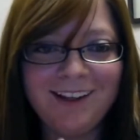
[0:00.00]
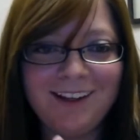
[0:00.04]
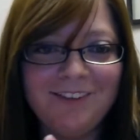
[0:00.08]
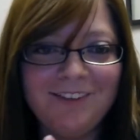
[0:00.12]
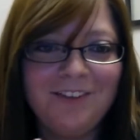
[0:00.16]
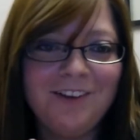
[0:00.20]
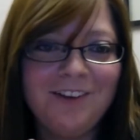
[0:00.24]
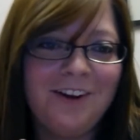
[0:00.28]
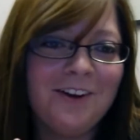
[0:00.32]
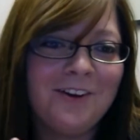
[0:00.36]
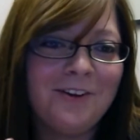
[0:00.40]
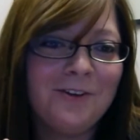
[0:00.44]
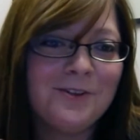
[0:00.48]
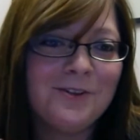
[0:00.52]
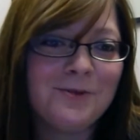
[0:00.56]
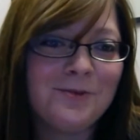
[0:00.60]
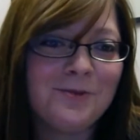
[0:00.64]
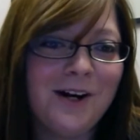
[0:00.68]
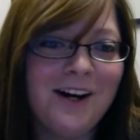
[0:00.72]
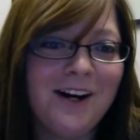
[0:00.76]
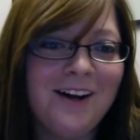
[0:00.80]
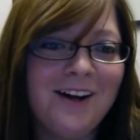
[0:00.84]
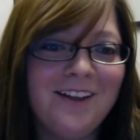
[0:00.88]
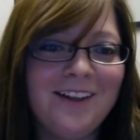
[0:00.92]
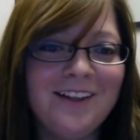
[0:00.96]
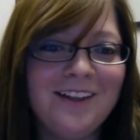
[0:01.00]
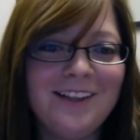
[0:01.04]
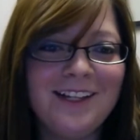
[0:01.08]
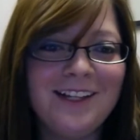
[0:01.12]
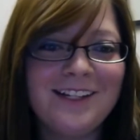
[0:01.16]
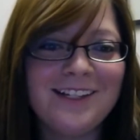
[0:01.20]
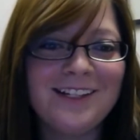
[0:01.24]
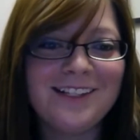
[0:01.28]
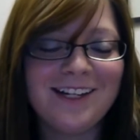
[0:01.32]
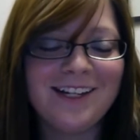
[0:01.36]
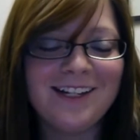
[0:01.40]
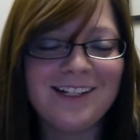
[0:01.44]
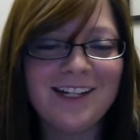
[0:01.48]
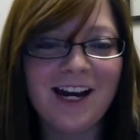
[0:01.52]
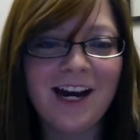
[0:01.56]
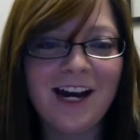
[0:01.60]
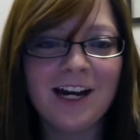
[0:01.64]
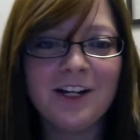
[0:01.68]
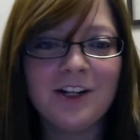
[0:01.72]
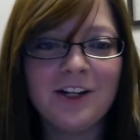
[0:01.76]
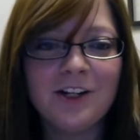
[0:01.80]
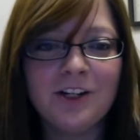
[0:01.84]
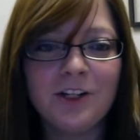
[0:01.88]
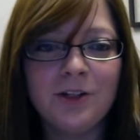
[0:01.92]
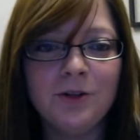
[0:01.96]
if all goes well and they decide to
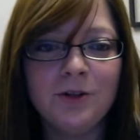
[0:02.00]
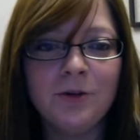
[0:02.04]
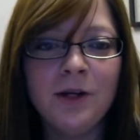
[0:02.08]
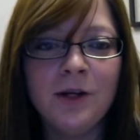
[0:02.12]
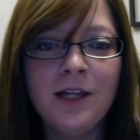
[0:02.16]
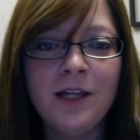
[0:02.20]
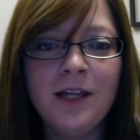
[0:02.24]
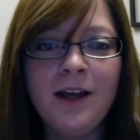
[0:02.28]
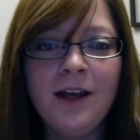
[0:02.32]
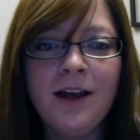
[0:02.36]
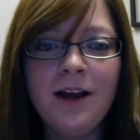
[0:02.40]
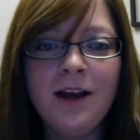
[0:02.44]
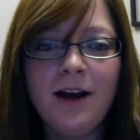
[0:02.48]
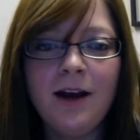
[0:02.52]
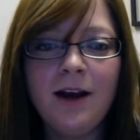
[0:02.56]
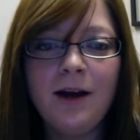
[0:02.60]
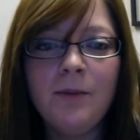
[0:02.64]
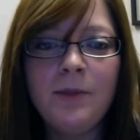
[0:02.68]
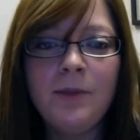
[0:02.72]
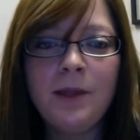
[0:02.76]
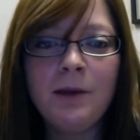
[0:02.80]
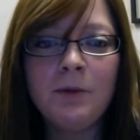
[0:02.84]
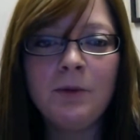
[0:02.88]
hire you, they